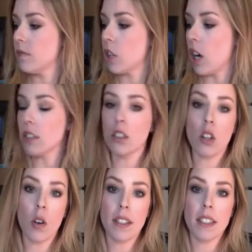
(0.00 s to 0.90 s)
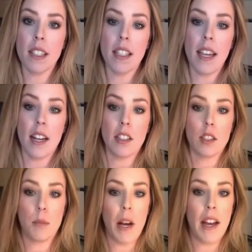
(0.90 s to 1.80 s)
You're also going to need
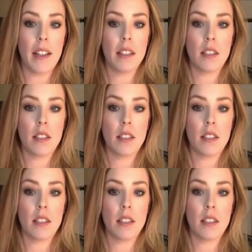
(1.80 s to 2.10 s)
hairspray.